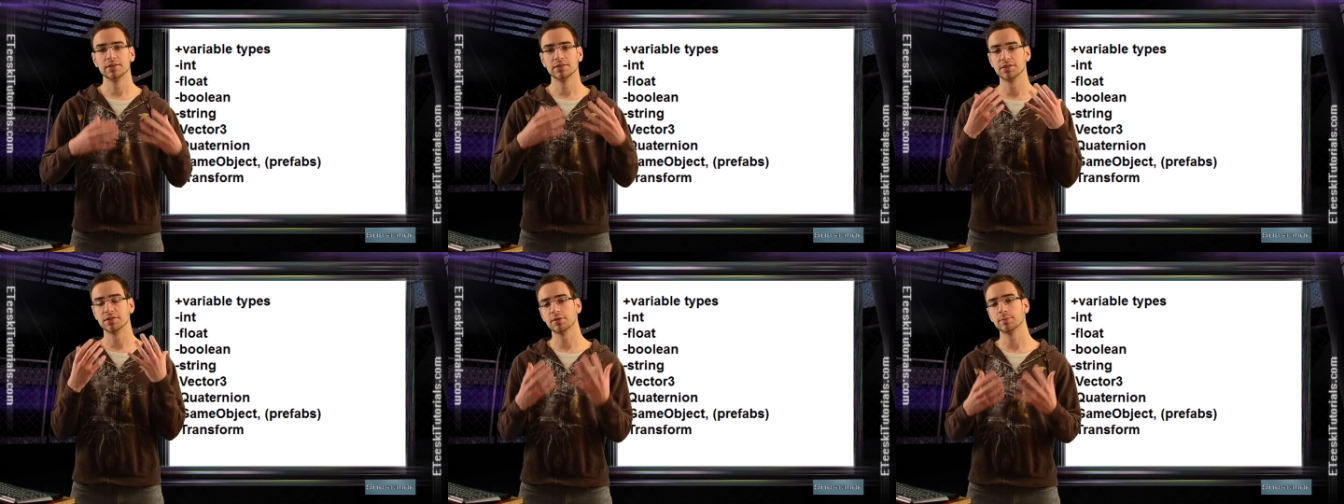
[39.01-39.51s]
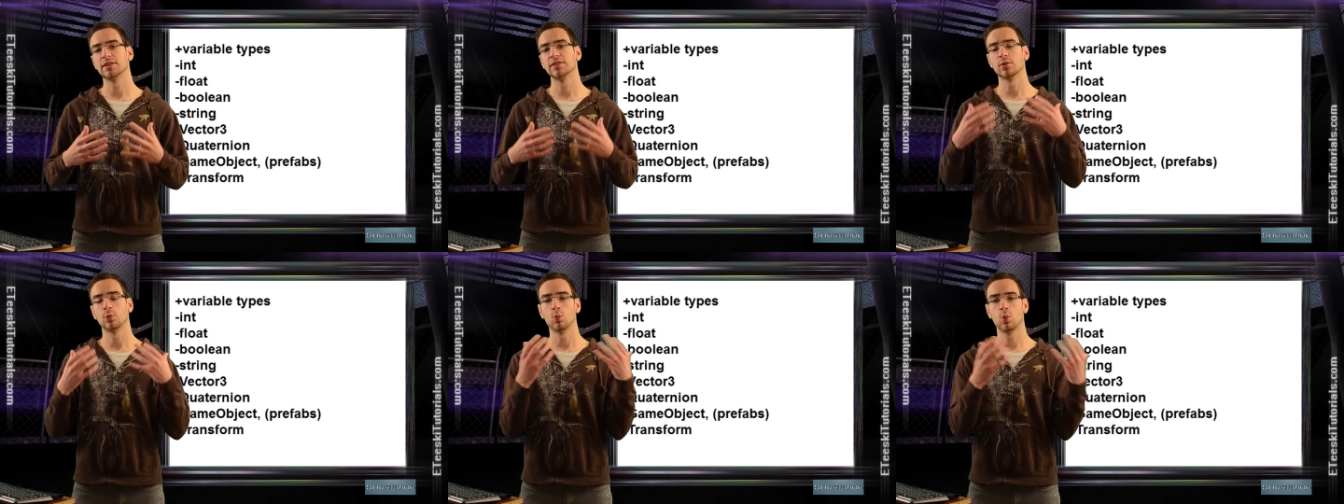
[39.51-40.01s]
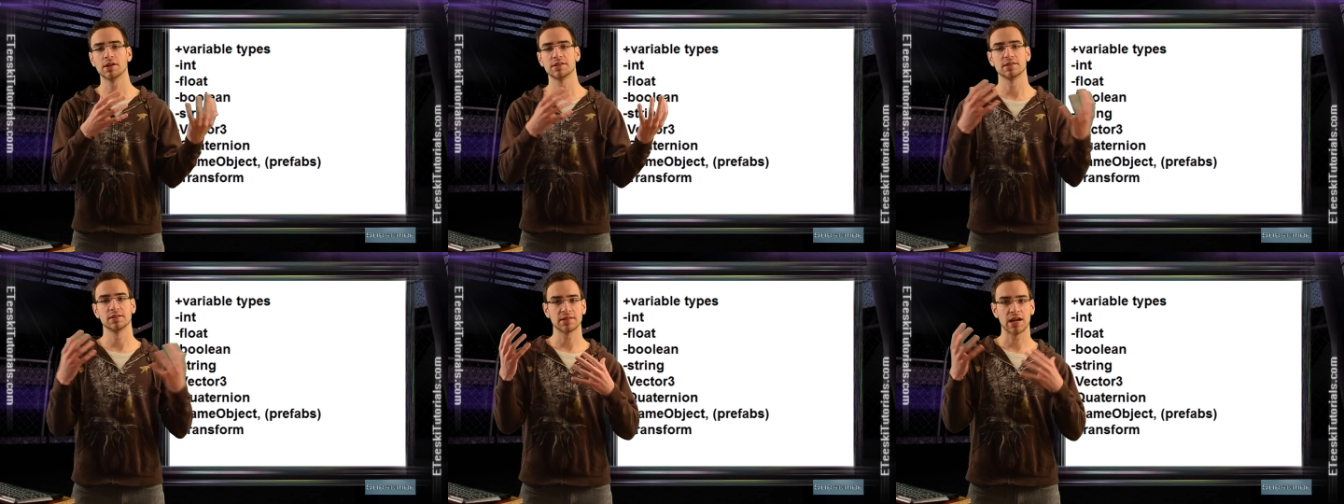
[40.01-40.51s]
determines
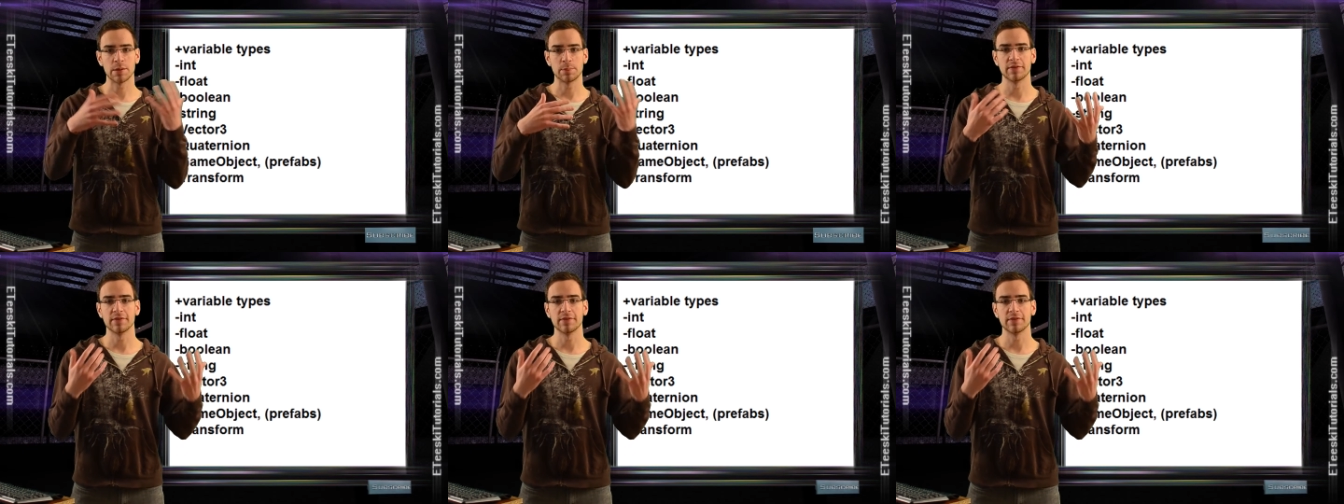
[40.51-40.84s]
what type of